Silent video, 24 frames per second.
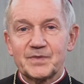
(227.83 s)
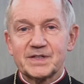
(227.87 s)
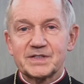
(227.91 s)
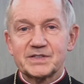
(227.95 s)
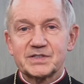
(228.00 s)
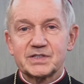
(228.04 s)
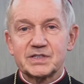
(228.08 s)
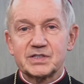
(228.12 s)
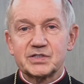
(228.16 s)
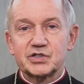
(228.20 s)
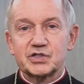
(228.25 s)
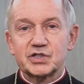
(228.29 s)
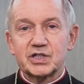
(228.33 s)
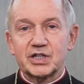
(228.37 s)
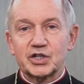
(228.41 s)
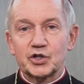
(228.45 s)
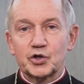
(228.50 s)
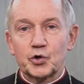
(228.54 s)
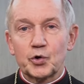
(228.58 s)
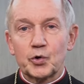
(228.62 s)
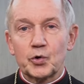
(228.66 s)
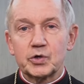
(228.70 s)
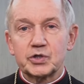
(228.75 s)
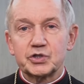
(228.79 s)
since
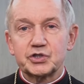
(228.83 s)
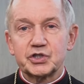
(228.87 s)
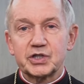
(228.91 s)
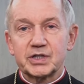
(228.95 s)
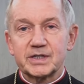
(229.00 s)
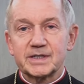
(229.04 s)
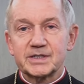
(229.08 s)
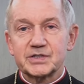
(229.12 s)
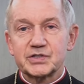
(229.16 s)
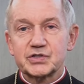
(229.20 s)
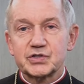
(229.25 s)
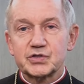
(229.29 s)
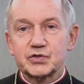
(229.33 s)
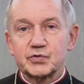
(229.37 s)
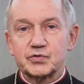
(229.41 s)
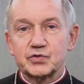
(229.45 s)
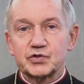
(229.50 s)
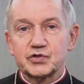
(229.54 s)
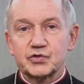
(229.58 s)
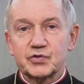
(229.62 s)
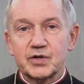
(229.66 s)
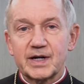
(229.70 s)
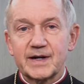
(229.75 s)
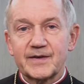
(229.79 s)
encouraging us to
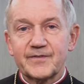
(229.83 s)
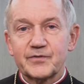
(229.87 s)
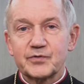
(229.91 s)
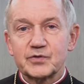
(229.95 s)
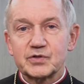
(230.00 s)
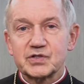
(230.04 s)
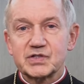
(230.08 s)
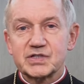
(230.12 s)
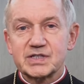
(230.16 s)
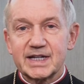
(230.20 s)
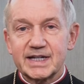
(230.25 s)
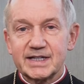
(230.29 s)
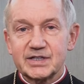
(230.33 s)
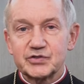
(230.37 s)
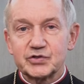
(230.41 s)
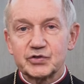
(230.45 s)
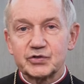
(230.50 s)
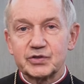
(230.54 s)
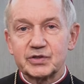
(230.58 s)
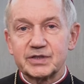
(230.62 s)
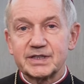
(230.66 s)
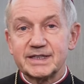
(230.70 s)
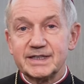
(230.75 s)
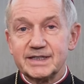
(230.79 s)
strive for sainthood